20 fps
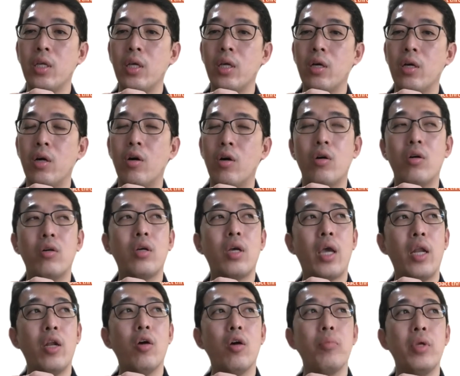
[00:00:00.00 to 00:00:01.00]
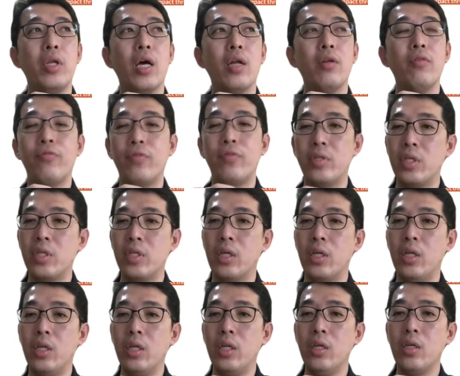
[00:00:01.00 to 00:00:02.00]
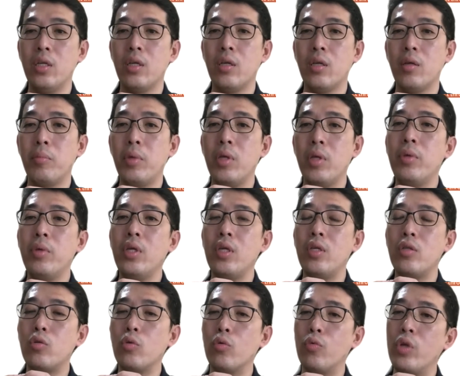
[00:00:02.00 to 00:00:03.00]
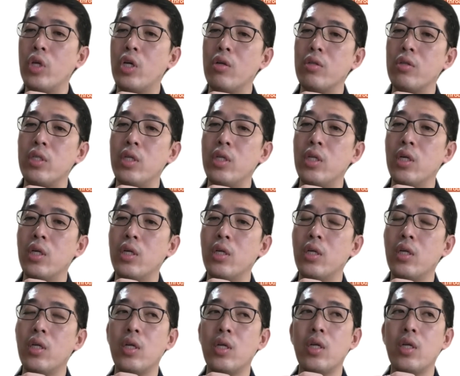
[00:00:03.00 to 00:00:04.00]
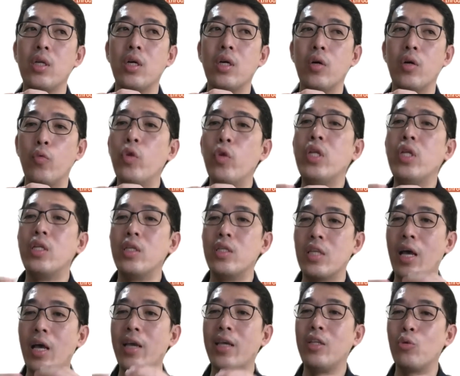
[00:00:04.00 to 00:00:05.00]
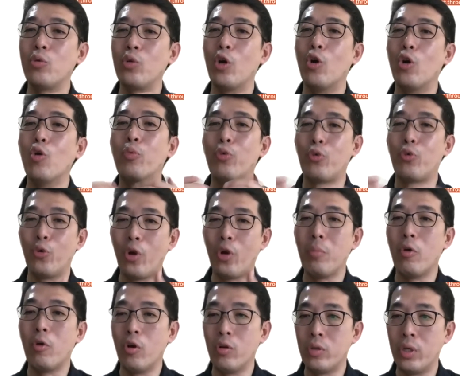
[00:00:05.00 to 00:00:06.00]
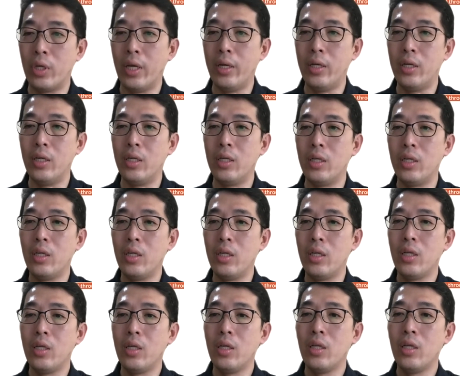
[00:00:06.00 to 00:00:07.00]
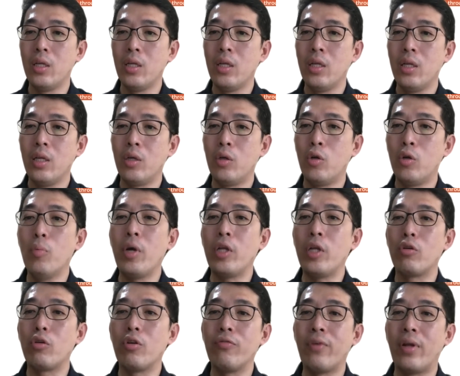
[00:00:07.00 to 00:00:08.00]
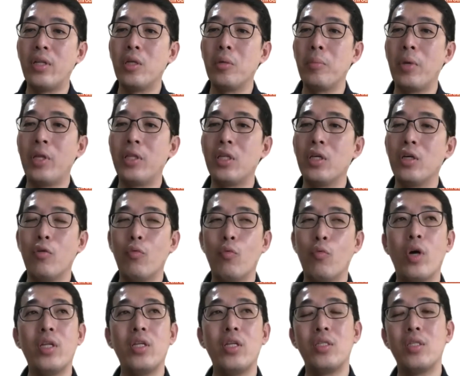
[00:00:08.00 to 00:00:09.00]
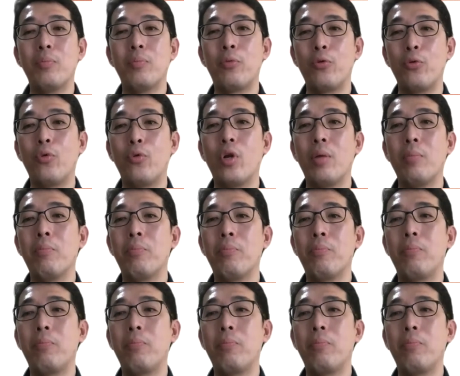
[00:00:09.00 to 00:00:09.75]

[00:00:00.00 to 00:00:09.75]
or cannot be done physically, maybe it's to reconsider a redesign to the whole program altogether. Go back to the fundamental of what is the program